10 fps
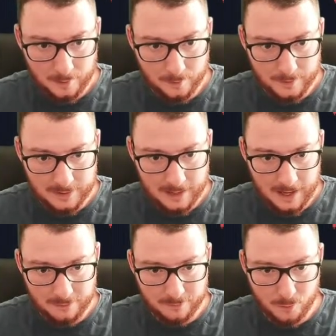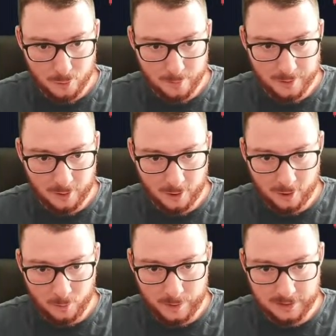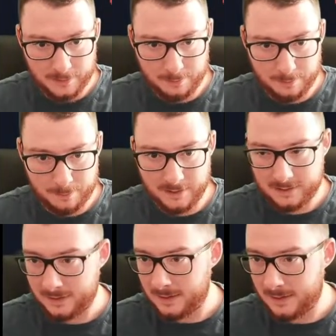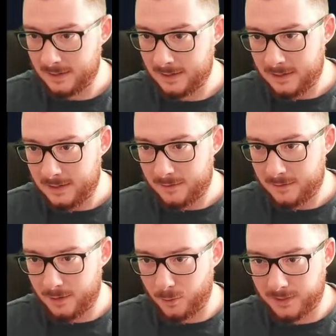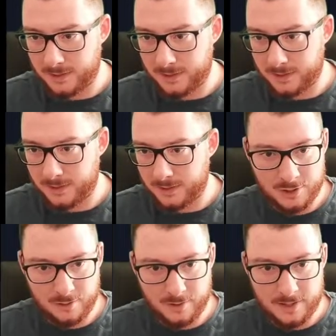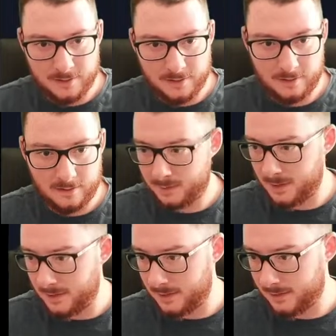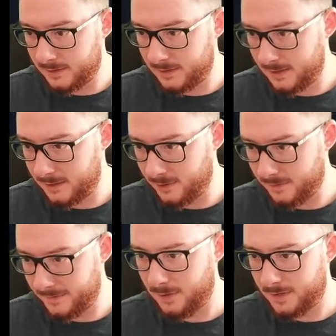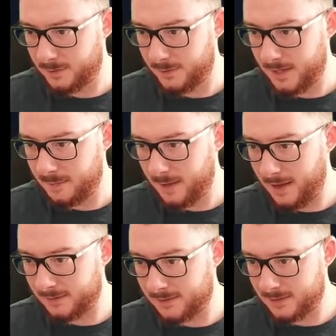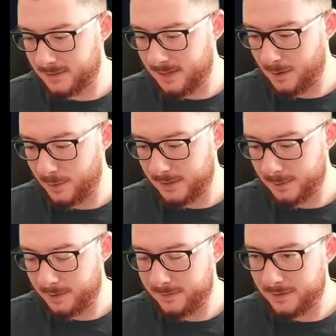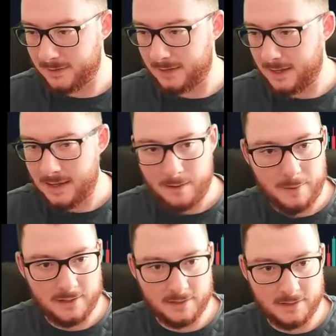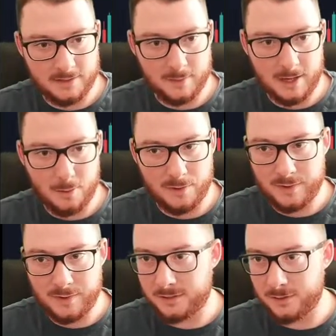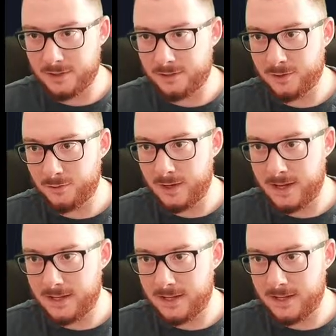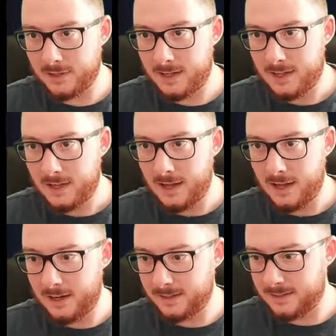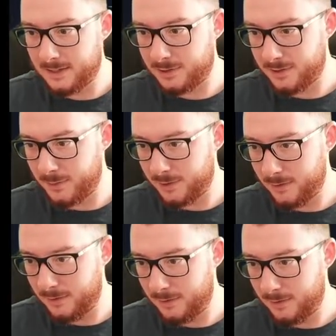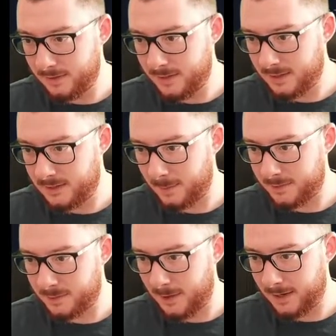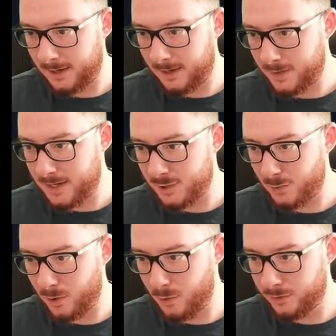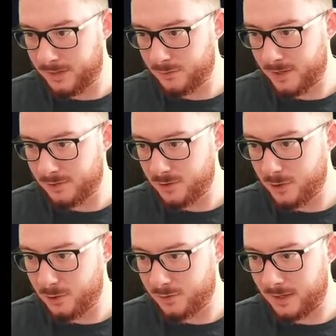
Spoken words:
We had formed our weekly pivot. Right, our weekly pivot generated right here. Right, so we came back, tested that weekly pivot. Basically, from there, we re-entered into the range. And essentially, when you get acceptance back into the range, you want to hold these range lows.